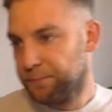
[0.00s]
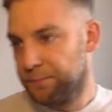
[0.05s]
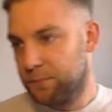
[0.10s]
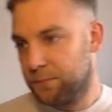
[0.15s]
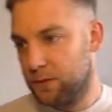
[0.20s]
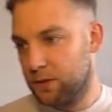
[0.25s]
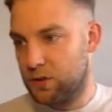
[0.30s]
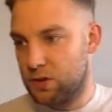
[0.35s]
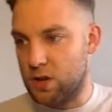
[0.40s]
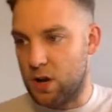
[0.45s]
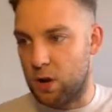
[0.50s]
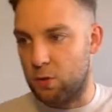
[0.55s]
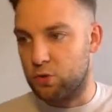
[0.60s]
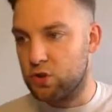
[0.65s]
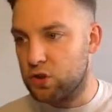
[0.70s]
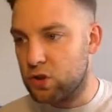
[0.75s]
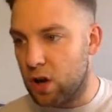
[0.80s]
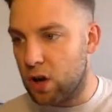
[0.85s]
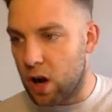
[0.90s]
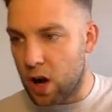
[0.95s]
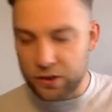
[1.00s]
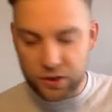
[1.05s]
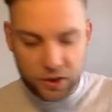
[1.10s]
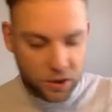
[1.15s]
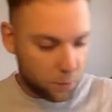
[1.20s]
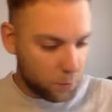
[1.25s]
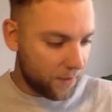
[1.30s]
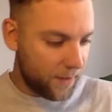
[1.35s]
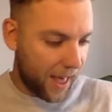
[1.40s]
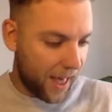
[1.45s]
So starting
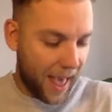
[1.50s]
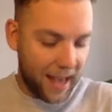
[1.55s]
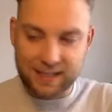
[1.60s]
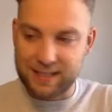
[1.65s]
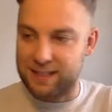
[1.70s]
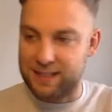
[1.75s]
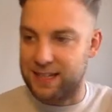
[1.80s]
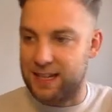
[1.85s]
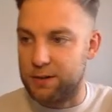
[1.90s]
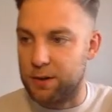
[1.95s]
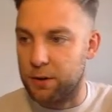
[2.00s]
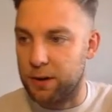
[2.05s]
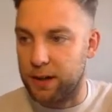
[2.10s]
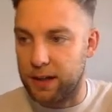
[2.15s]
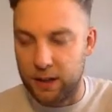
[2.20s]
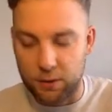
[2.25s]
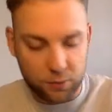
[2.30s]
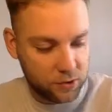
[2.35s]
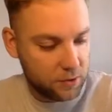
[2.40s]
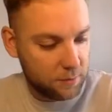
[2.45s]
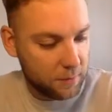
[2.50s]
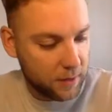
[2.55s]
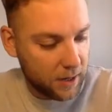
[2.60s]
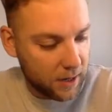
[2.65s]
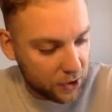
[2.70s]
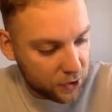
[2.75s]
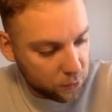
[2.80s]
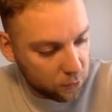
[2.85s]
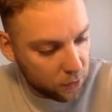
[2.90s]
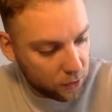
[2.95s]
with x0 equal to
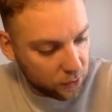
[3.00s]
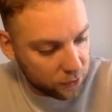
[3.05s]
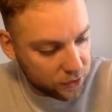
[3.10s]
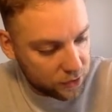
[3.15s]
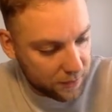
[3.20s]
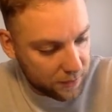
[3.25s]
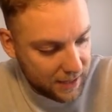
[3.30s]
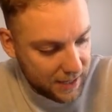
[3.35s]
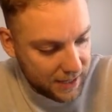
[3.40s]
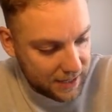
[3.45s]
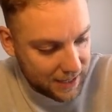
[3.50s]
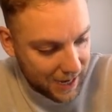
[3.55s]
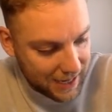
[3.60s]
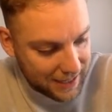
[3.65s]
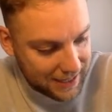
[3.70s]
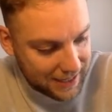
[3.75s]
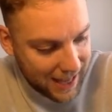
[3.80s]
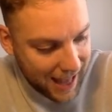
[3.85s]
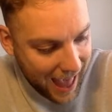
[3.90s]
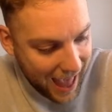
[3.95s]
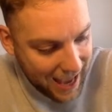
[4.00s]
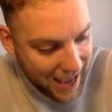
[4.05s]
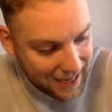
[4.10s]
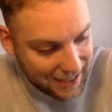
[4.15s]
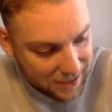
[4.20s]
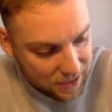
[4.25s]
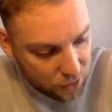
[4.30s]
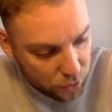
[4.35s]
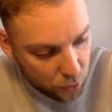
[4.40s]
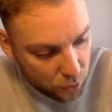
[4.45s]
minus 1. So in this case,
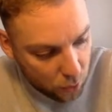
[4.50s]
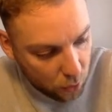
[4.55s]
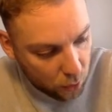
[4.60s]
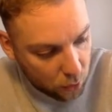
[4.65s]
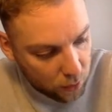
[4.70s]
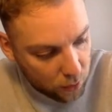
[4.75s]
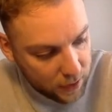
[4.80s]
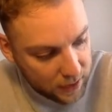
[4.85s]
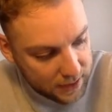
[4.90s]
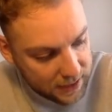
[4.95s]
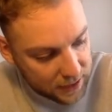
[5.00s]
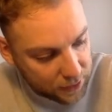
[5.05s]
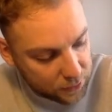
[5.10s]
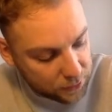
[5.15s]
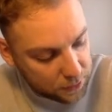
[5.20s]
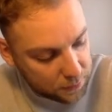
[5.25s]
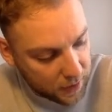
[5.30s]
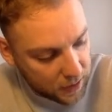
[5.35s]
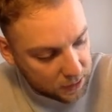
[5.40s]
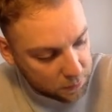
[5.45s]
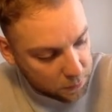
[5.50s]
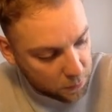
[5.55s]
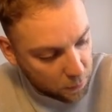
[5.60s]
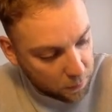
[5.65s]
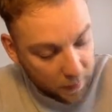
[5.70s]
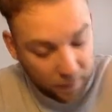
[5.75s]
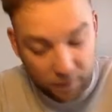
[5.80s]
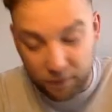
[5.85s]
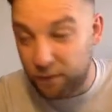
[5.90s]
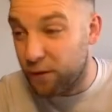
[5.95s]
x0 is equal to minus 1.
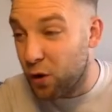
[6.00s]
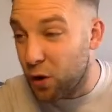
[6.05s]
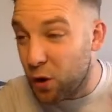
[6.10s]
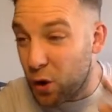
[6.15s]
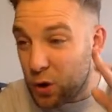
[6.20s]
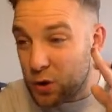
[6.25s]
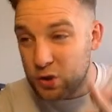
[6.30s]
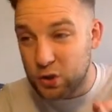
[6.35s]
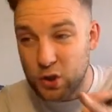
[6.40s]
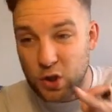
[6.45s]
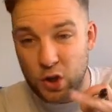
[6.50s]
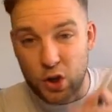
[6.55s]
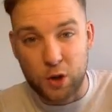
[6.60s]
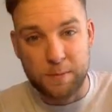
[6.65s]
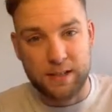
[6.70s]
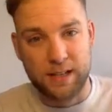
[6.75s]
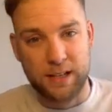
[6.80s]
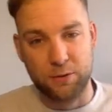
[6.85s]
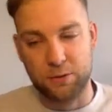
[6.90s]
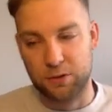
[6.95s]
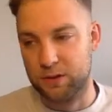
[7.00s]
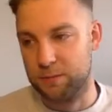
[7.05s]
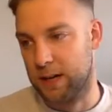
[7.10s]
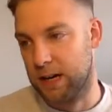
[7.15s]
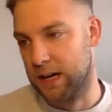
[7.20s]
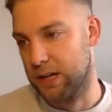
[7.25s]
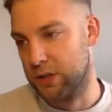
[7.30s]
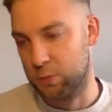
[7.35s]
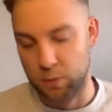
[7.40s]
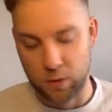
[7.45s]
My first term is equal to
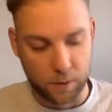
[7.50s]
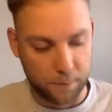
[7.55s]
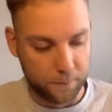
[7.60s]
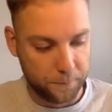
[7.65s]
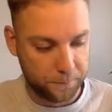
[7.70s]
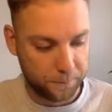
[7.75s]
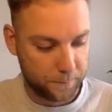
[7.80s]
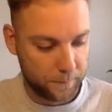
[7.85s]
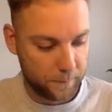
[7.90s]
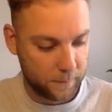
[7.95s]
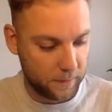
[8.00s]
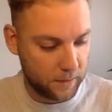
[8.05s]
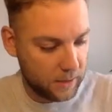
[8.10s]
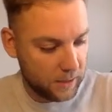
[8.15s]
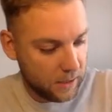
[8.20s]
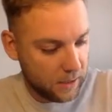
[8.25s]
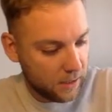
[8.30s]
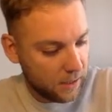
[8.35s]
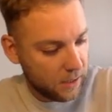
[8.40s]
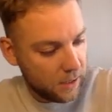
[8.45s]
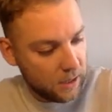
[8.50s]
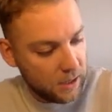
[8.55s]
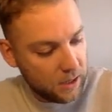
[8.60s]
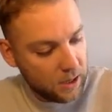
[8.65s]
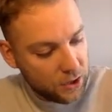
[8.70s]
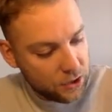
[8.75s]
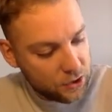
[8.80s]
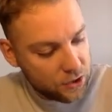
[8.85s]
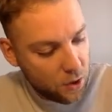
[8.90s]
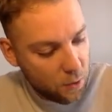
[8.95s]
minus 1.
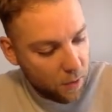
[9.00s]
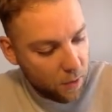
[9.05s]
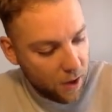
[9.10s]
So